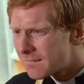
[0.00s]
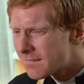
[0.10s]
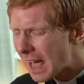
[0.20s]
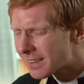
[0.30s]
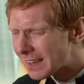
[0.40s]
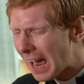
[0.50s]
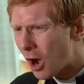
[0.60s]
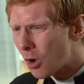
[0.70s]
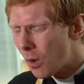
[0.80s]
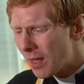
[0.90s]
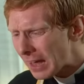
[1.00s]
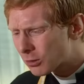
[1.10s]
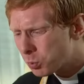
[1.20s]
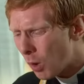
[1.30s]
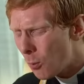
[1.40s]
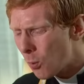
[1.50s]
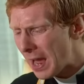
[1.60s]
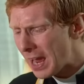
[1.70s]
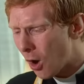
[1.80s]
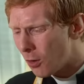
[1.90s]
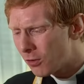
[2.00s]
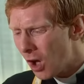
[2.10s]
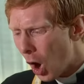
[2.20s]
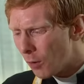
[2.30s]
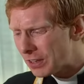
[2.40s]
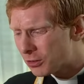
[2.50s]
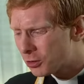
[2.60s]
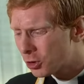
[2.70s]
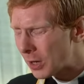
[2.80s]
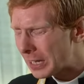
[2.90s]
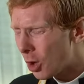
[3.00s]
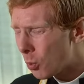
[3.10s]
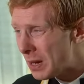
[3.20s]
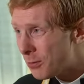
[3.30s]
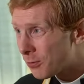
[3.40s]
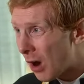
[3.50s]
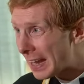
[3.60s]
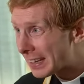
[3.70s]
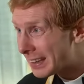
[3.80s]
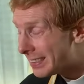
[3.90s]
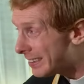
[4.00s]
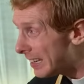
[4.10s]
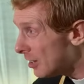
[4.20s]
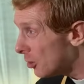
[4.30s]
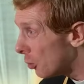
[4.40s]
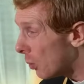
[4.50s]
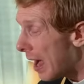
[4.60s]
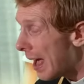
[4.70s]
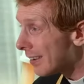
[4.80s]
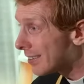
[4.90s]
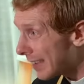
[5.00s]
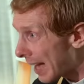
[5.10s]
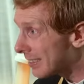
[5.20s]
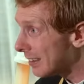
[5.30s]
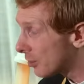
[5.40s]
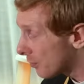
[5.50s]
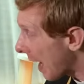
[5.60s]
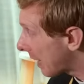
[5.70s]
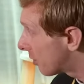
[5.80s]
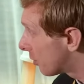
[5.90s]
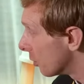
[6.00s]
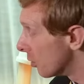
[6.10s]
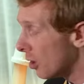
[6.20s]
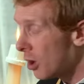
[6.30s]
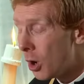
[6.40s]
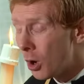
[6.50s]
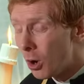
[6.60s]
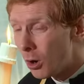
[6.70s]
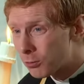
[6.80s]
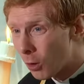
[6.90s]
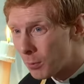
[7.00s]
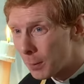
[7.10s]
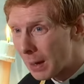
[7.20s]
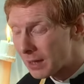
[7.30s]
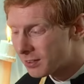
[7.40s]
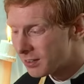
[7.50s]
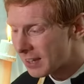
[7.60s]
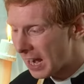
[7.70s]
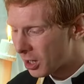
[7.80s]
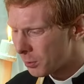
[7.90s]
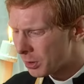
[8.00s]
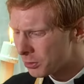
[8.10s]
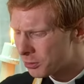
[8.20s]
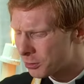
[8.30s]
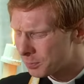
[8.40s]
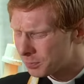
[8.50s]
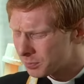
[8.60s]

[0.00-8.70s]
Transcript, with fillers: That's how, that's one way of, of ensuring that we find continual satisfaction from the Blessed Sacrament.